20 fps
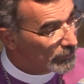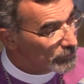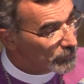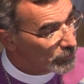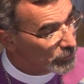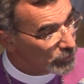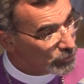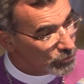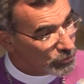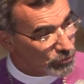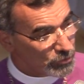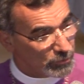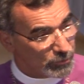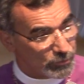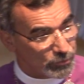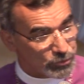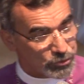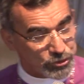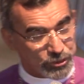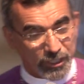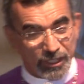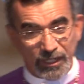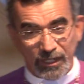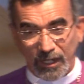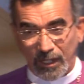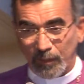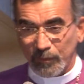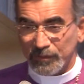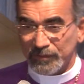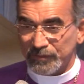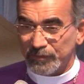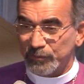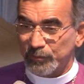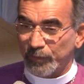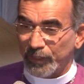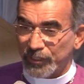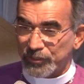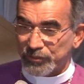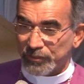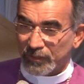to share our
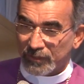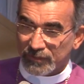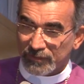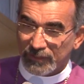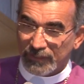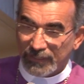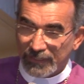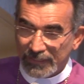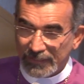situation,